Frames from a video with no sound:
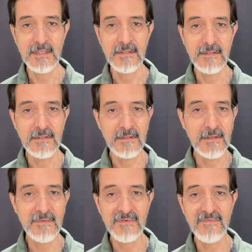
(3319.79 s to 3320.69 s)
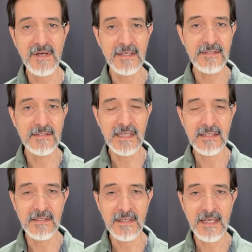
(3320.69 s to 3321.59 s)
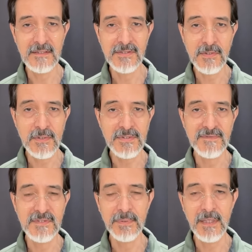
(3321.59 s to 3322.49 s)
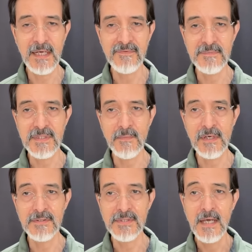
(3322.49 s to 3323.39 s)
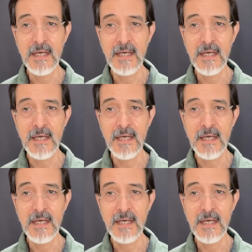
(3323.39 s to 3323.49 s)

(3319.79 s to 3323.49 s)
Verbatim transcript: You don't you don't have to find that that source of supply from somewhere else.